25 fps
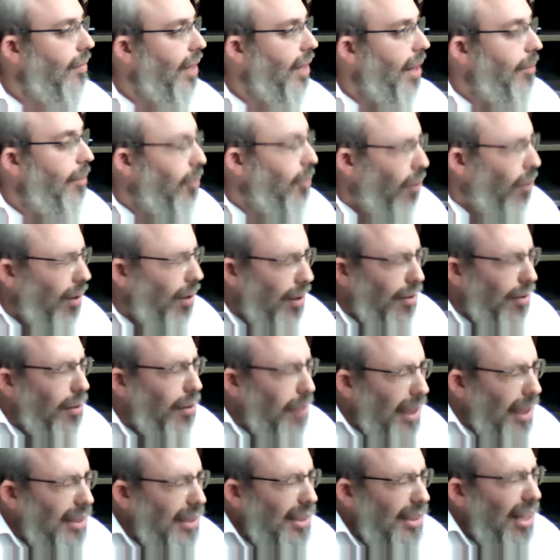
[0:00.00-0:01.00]
I'm talking to
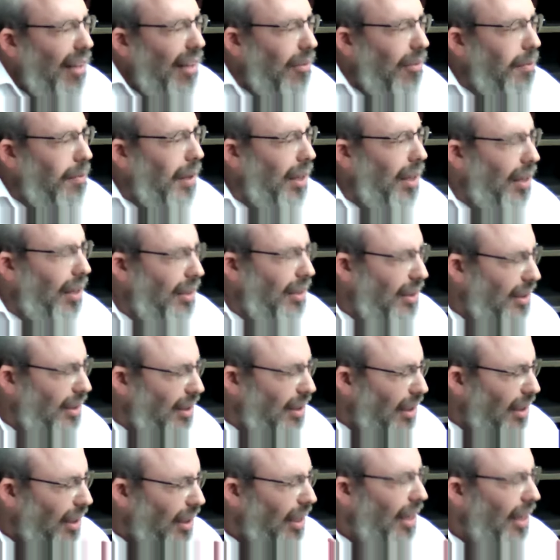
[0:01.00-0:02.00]
myself
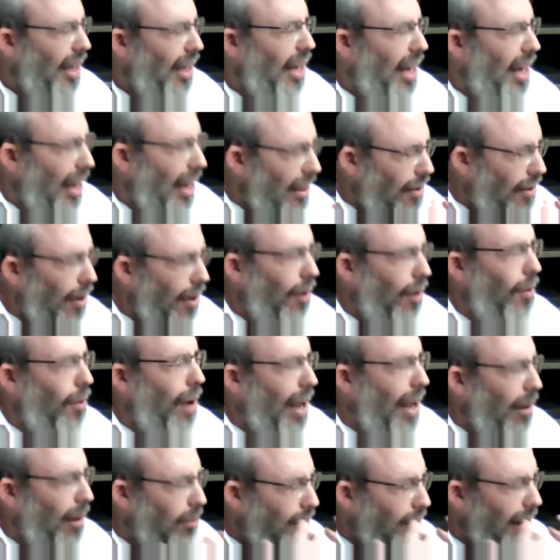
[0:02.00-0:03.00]
because I know
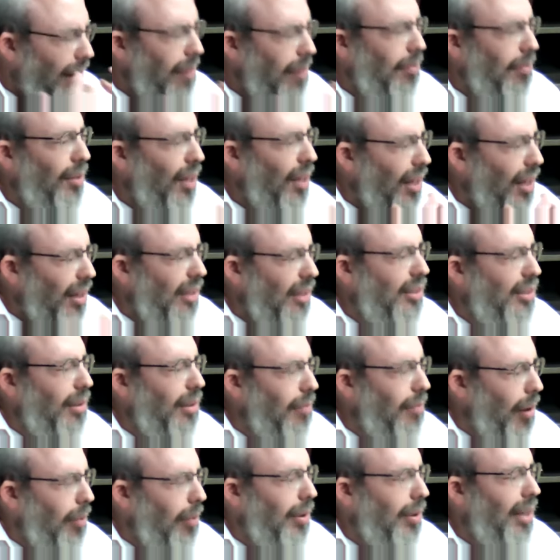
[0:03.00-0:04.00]
how tempting it is the
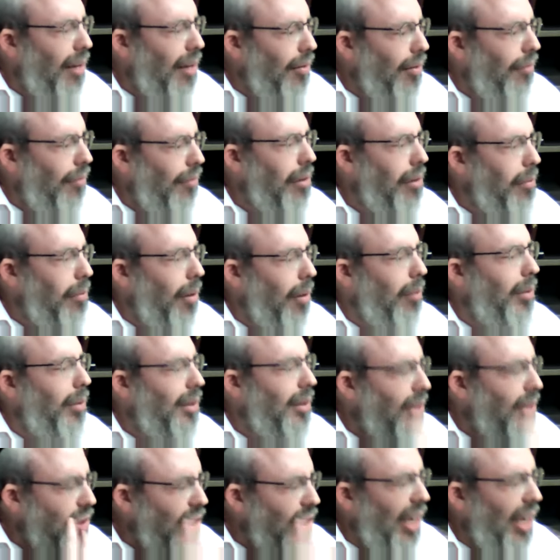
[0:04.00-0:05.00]
moment I have a free
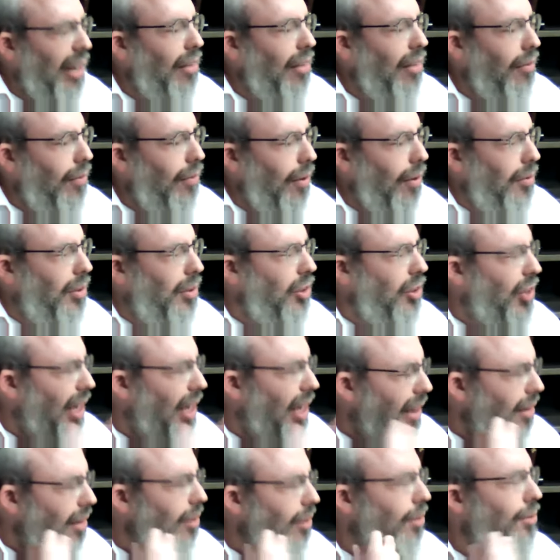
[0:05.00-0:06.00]
moment to check the phone, to
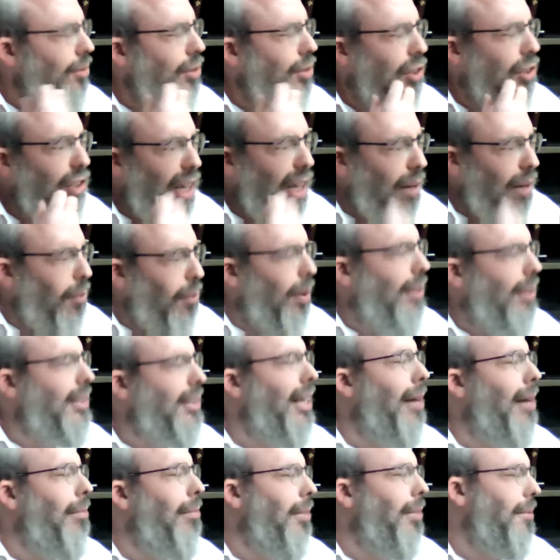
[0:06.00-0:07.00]
check the news, to check
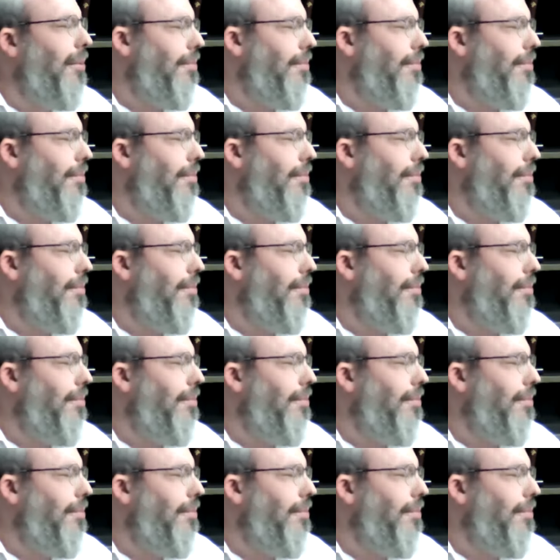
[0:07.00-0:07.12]
WhatsApp.